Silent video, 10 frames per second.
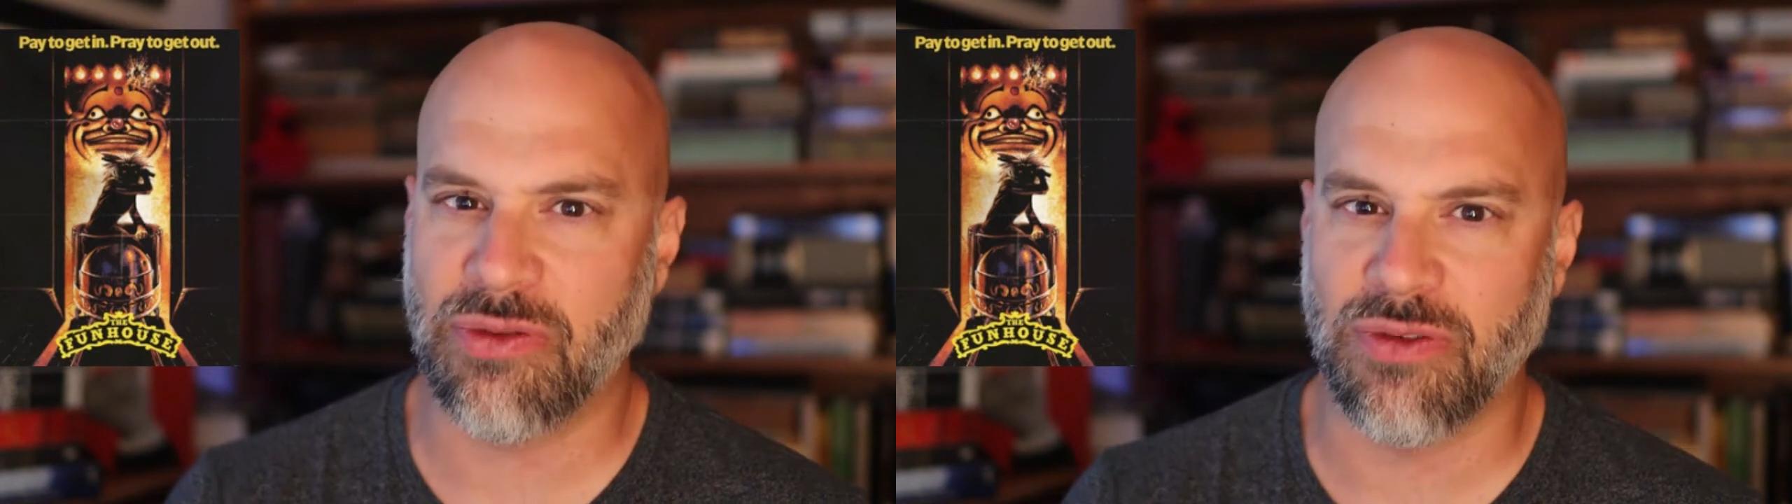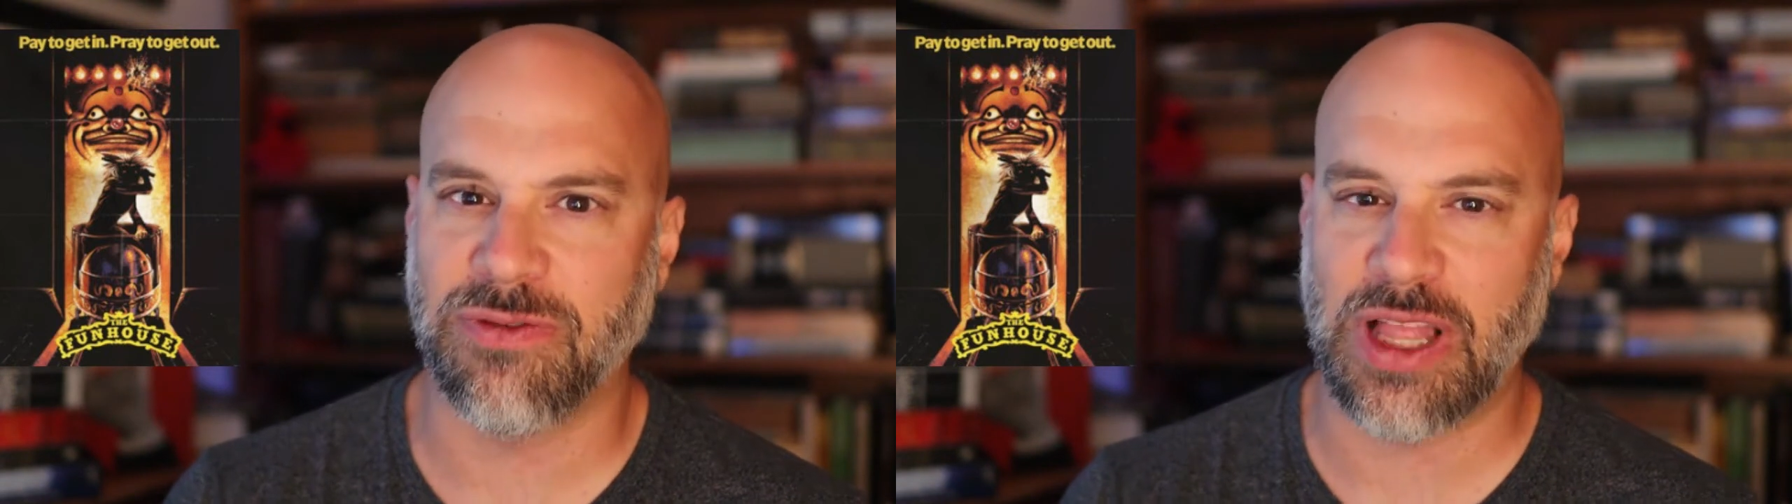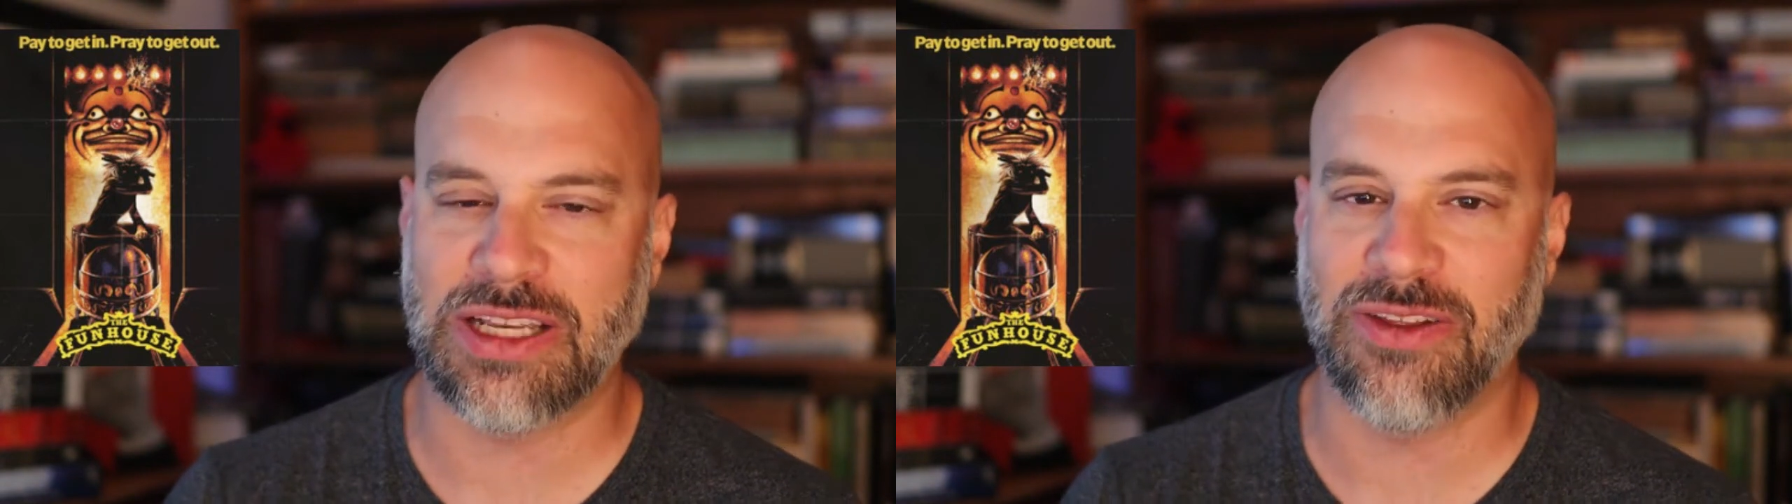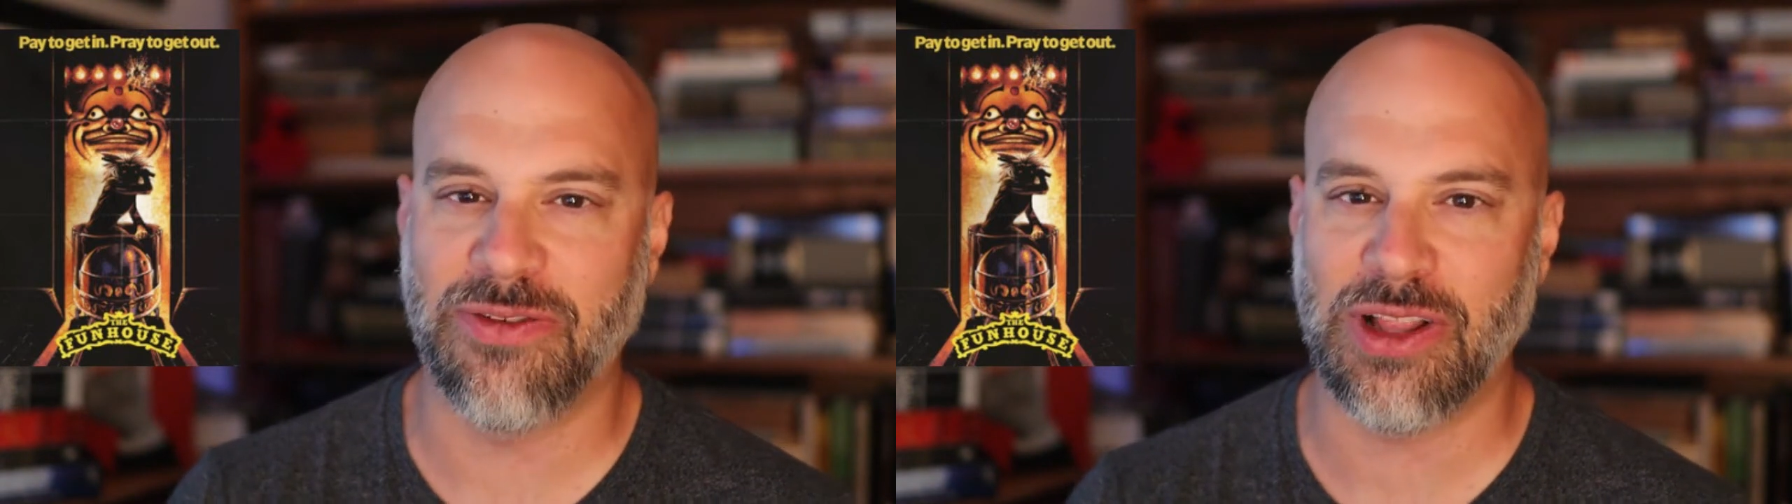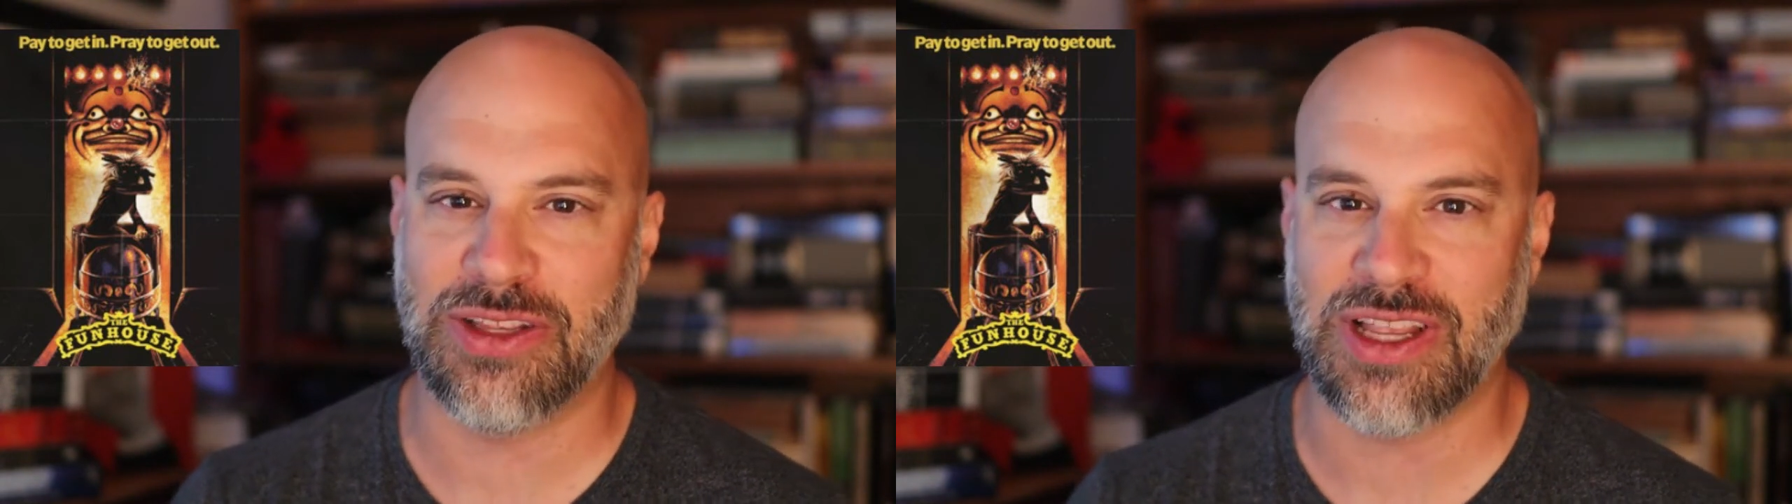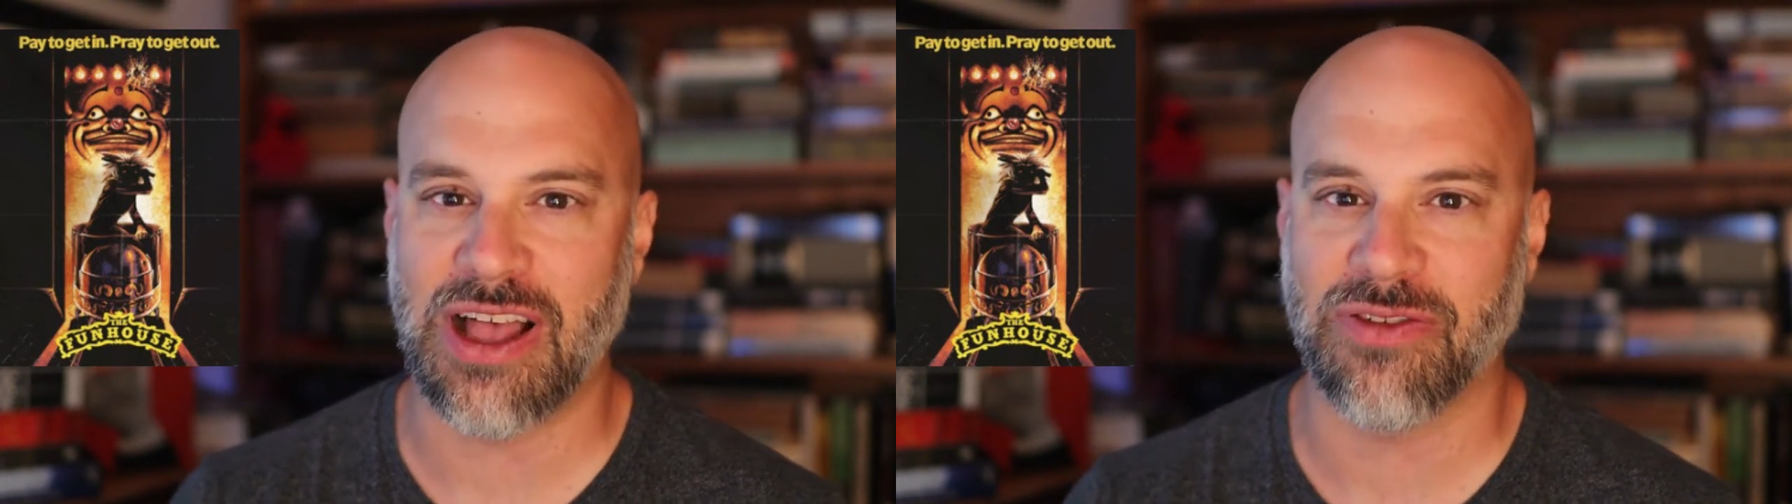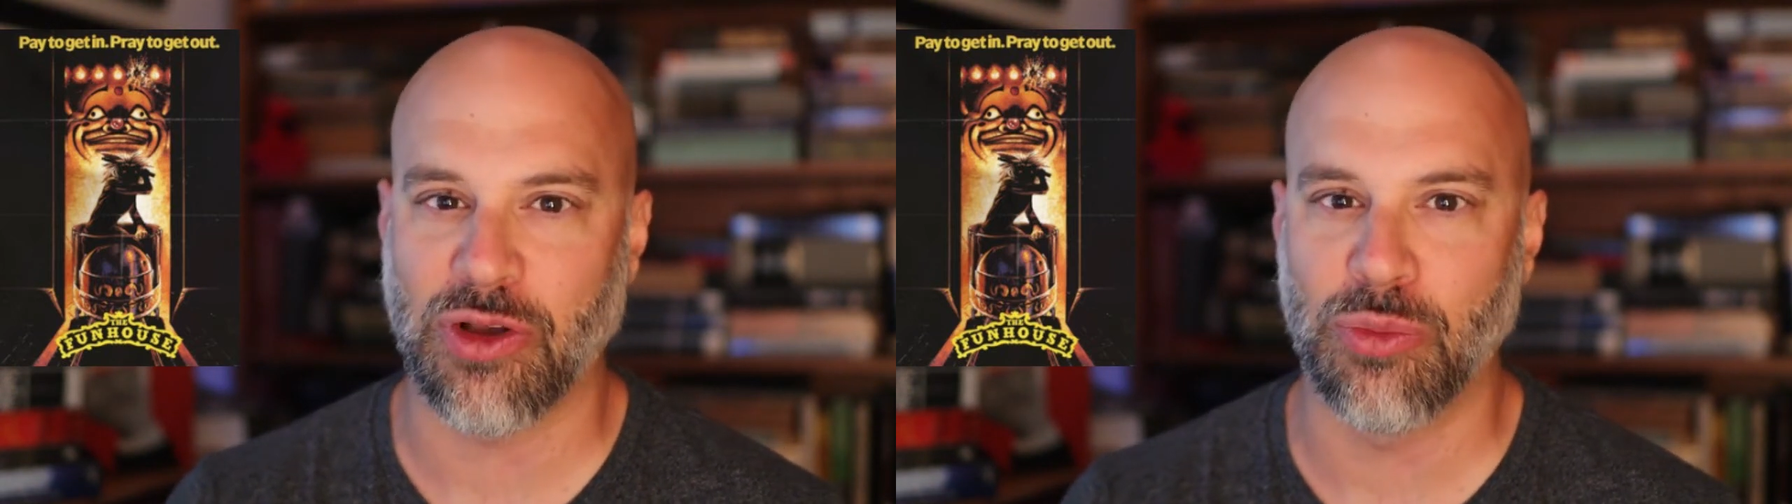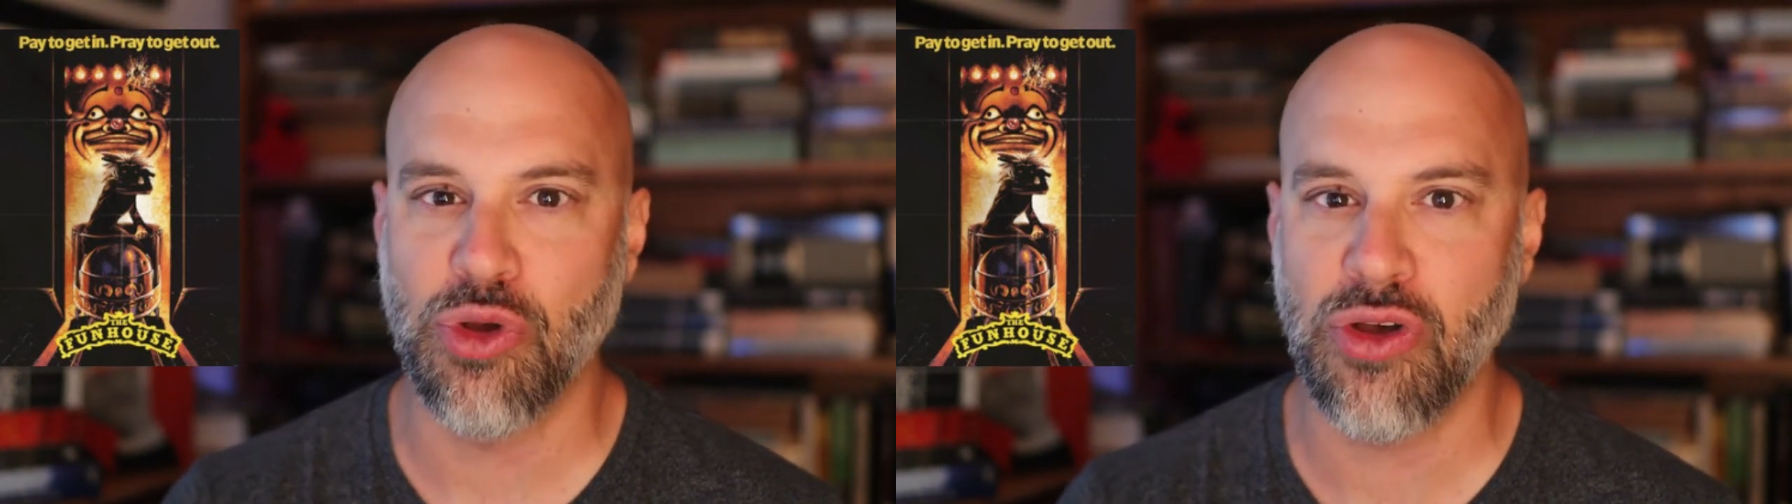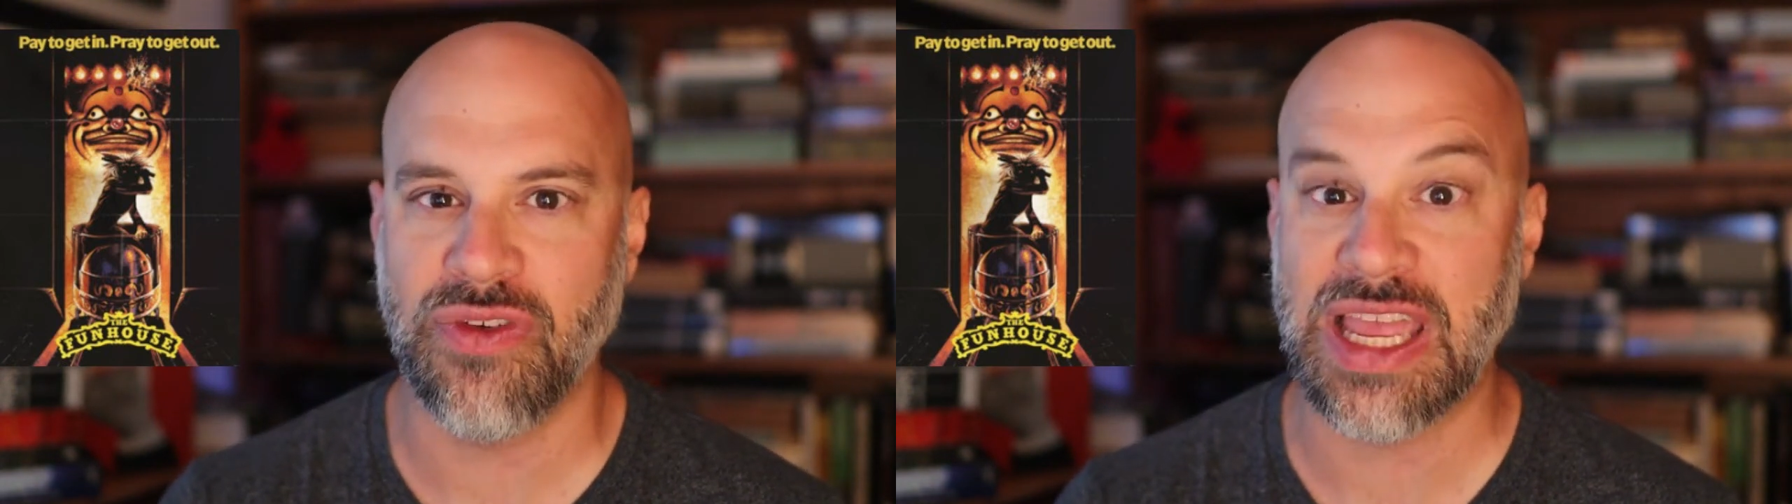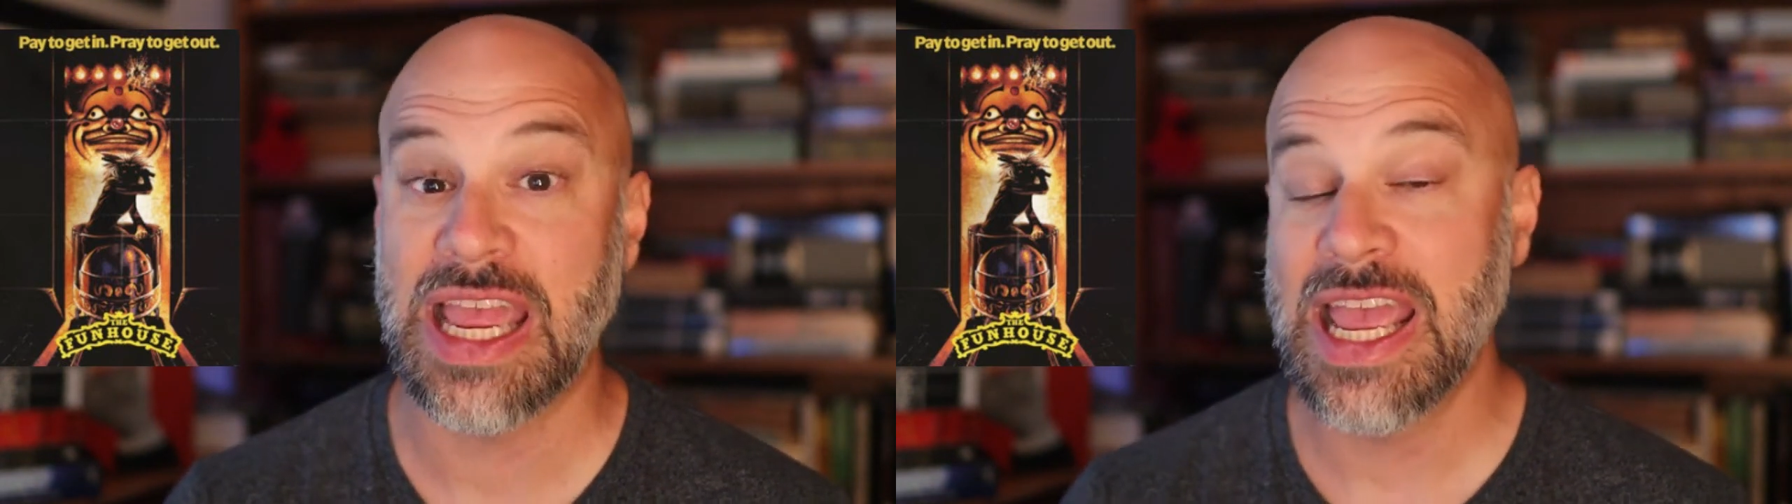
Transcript: reflective philosophical movie